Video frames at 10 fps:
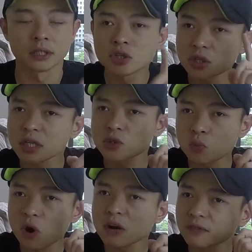She is
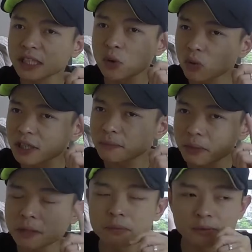one of the only
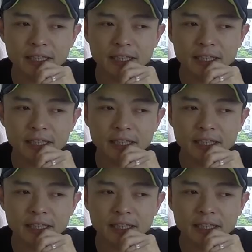people